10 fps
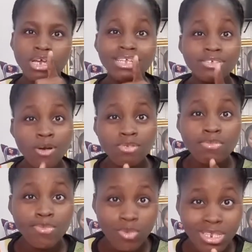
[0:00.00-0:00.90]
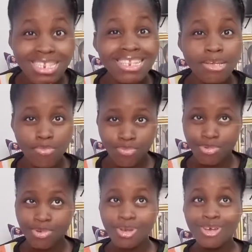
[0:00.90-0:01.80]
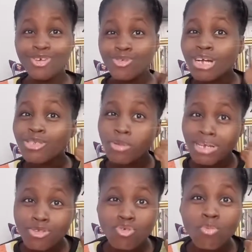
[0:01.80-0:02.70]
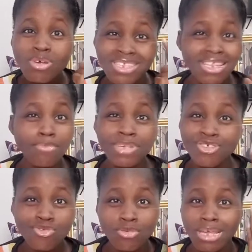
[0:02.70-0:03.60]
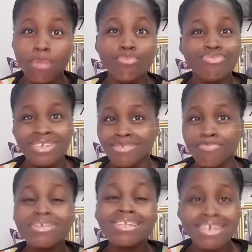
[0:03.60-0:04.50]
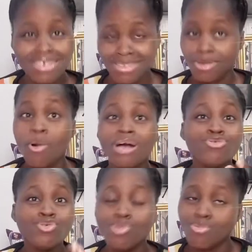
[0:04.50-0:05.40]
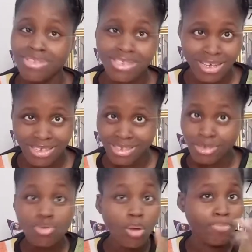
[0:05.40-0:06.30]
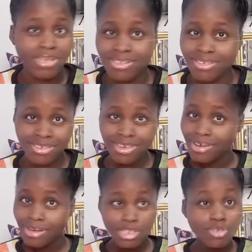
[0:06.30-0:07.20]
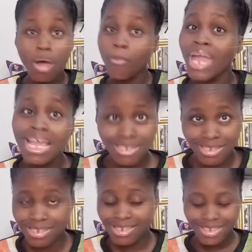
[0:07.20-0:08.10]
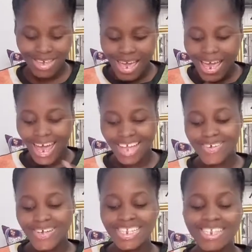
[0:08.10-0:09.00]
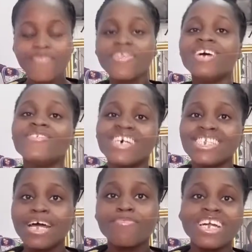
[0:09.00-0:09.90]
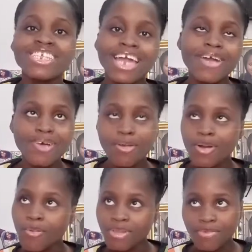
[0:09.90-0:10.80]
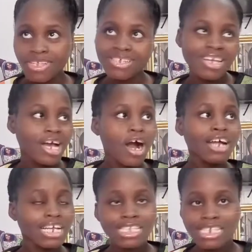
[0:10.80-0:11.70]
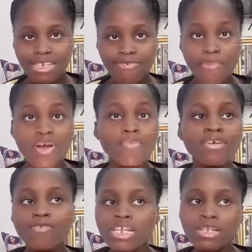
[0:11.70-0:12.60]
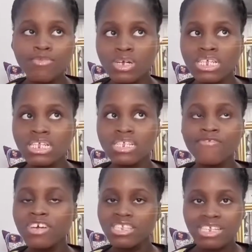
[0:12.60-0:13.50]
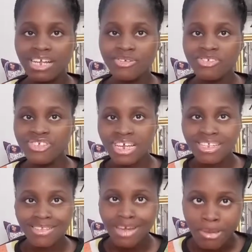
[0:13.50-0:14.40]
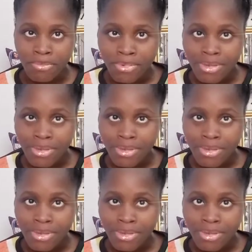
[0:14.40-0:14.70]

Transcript: interrupting people's sleep, you're doing so much damage to their brain. Please go and do your research. Stop it. Anyways, first up, I check when I wake up in the morning. Honestly, if I pick up my phone in the morning, the first thing I do is check the time